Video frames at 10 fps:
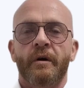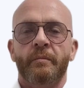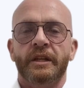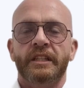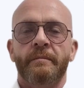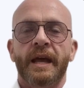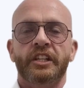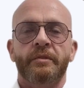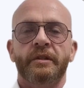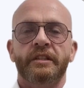Risk
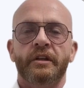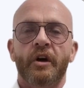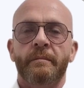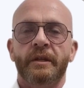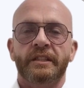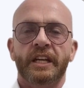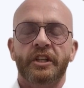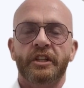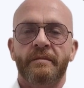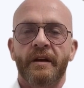management and
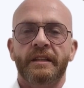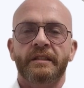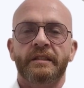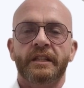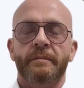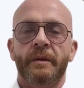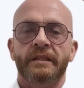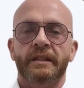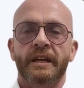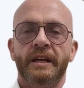compensation events, this
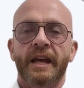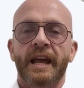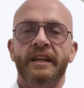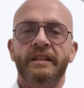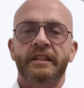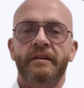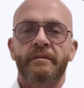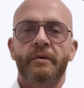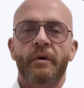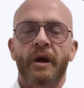bit's key.
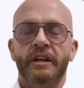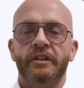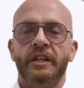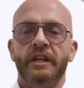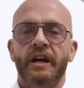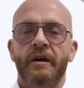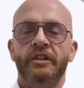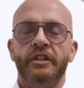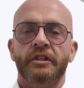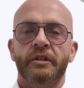NEC4 actually
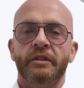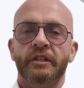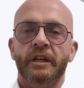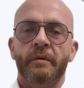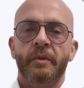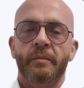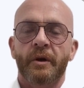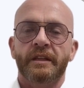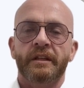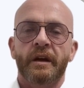encourages you to deal with
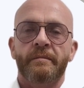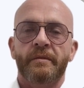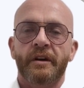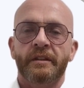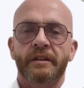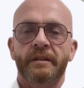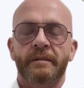risk up front.